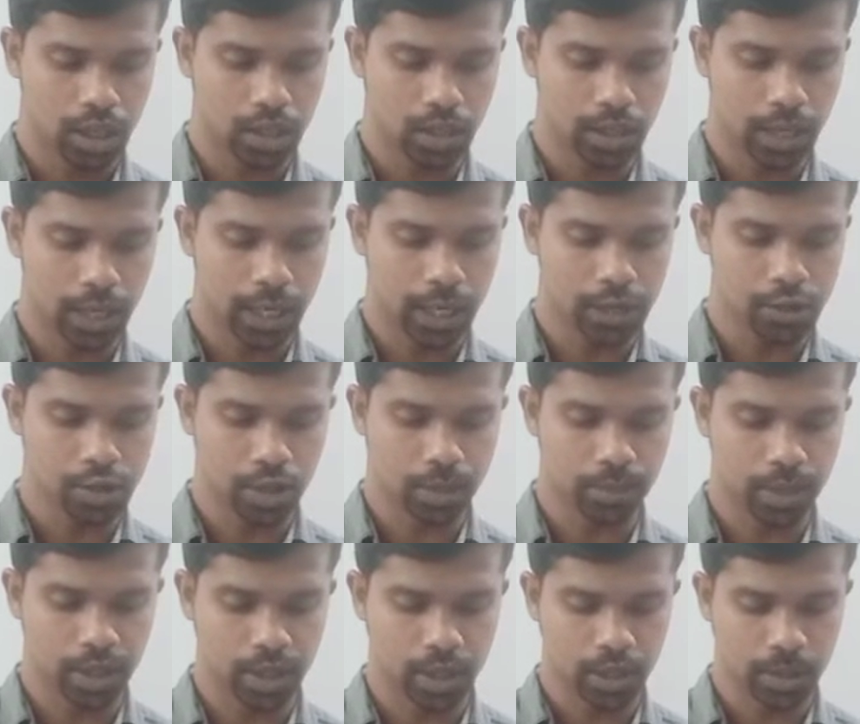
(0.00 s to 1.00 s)
the little
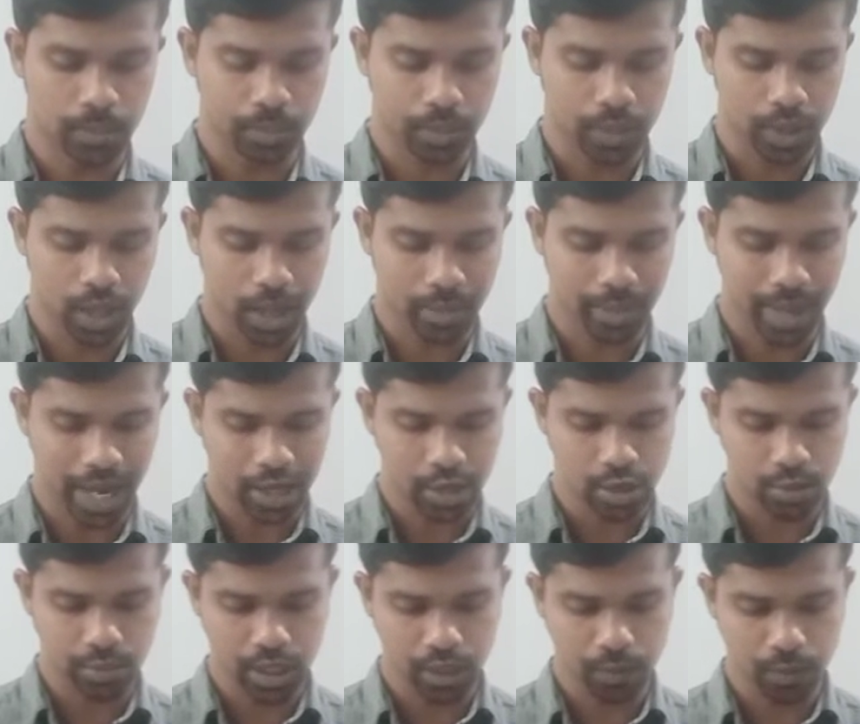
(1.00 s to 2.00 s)
bird.
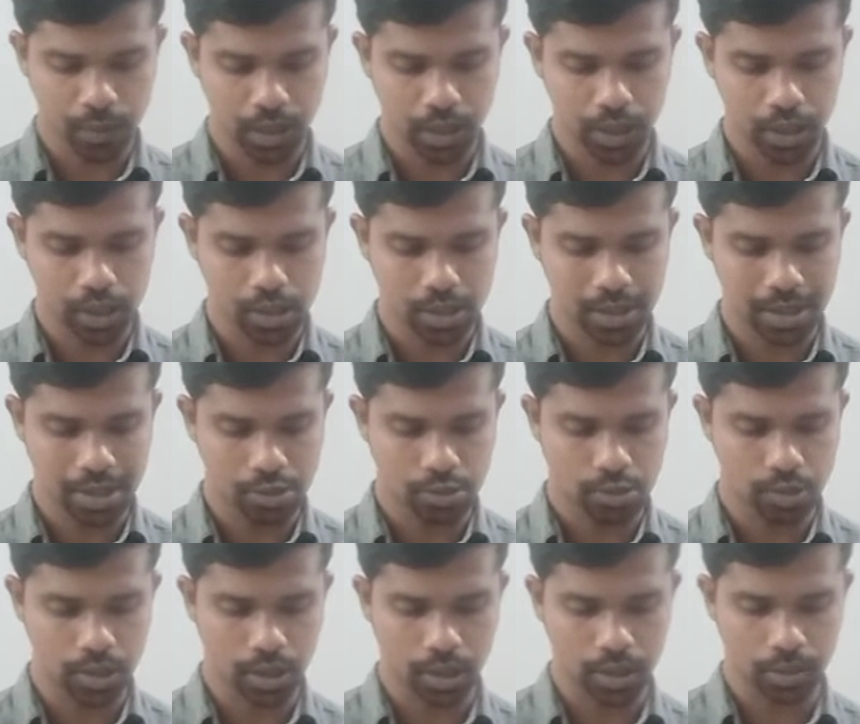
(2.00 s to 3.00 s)
Abash means what it is,
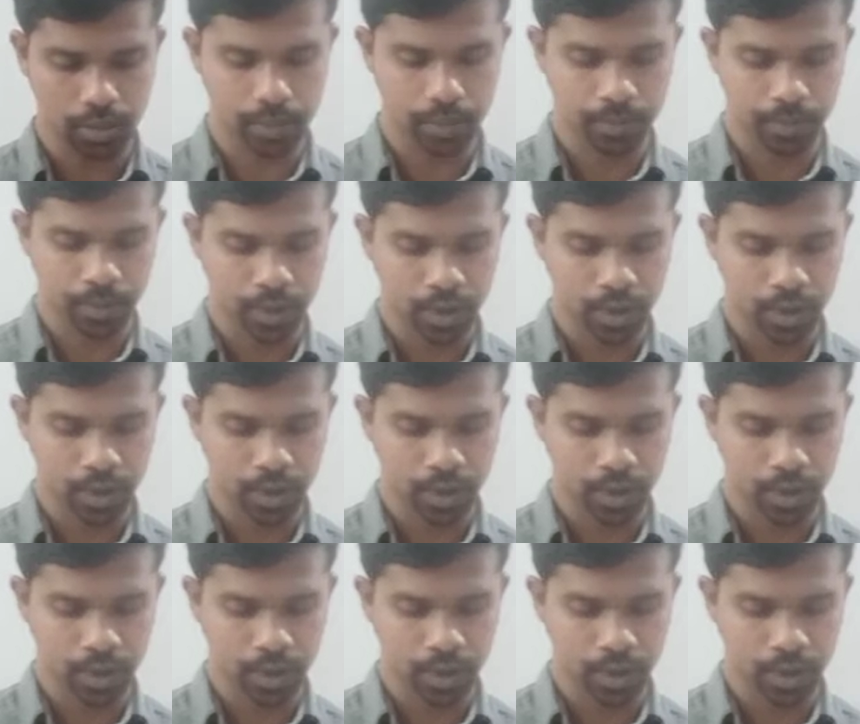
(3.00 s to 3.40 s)
disturb.